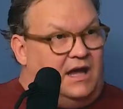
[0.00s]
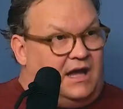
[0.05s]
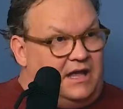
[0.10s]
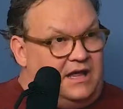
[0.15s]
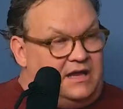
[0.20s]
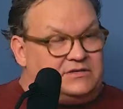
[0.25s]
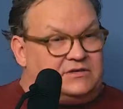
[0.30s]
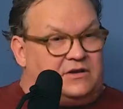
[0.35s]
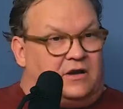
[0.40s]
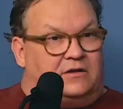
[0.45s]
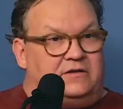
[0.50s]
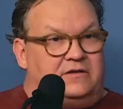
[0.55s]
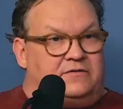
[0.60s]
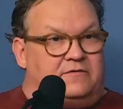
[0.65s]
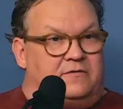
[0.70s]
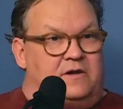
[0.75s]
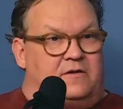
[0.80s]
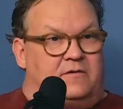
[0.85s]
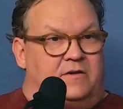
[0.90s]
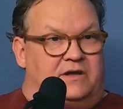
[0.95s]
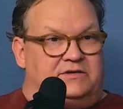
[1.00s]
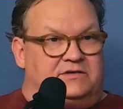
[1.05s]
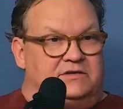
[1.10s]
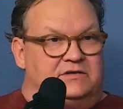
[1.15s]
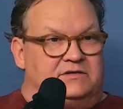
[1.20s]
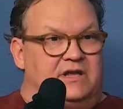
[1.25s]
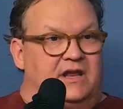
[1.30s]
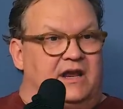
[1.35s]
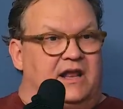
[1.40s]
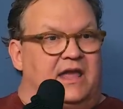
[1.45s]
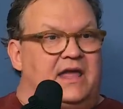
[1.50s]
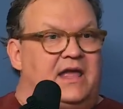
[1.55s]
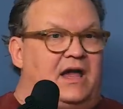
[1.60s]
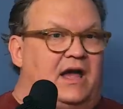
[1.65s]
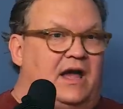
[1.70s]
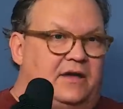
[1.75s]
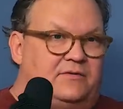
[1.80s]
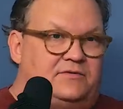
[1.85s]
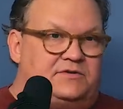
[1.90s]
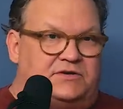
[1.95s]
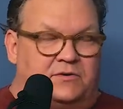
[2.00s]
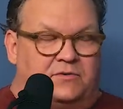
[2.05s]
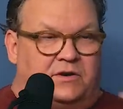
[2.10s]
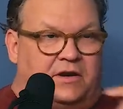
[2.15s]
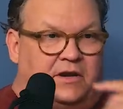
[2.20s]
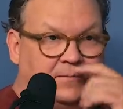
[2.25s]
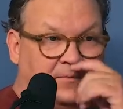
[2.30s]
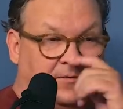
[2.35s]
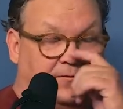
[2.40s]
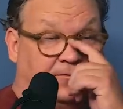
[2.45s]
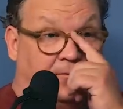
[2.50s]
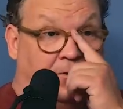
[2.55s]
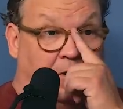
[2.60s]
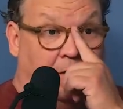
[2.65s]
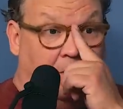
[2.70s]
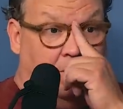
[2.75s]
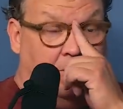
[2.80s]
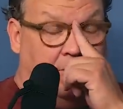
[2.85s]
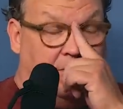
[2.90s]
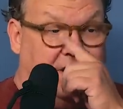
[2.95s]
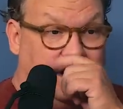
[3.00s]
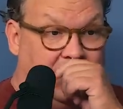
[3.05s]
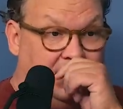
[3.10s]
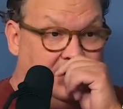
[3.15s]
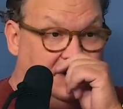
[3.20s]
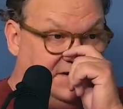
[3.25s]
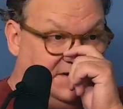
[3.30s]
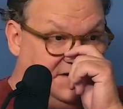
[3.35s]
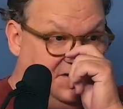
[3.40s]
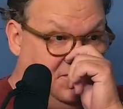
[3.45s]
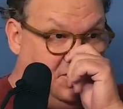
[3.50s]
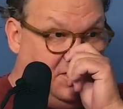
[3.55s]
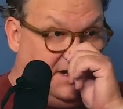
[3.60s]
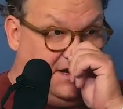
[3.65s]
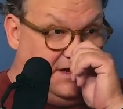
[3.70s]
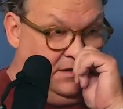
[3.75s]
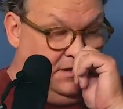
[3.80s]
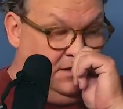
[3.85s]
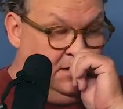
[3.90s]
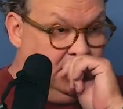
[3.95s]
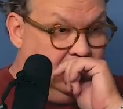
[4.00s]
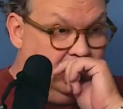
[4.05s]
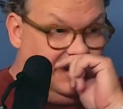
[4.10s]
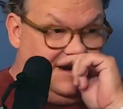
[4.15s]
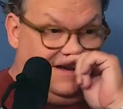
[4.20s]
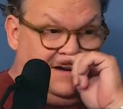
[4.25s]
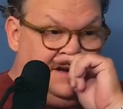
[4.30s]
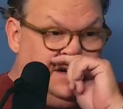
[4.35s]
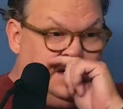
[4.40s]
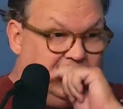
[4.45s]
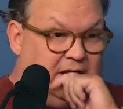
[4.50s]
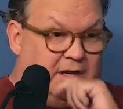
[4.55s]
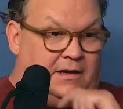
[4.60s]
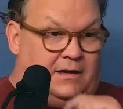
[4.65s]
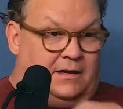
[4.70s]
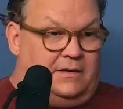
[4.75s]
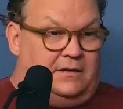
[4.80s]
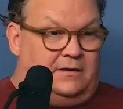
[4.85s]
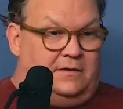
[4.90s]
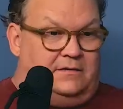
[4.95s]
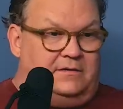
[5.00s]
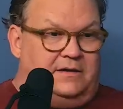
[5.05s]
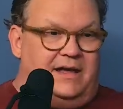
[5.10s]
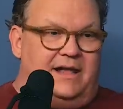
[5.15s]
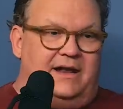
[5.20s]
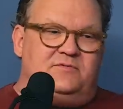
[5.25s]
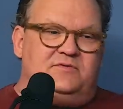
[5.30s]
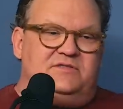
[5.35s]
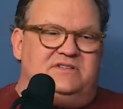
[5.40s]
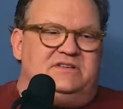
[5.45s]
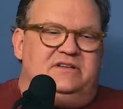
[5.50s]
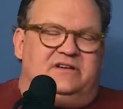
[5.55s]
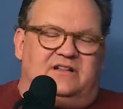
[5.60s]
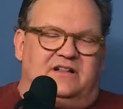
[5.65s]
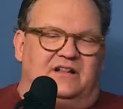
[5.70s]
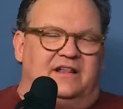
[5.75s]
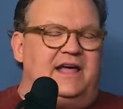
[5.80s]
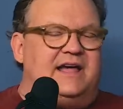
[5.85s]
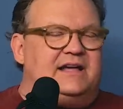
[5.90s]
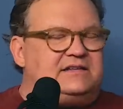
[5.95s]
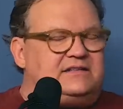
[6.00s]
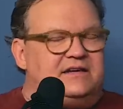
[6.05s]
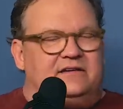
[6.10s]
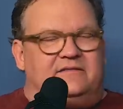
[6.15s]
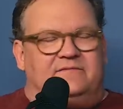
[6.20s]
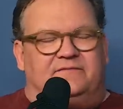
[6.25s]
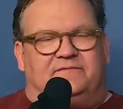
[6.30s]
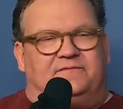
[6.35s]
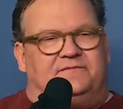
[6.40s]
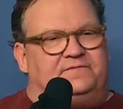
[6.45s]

It's called The Three Questions. And I was doing it before we ended, too. And it was in classic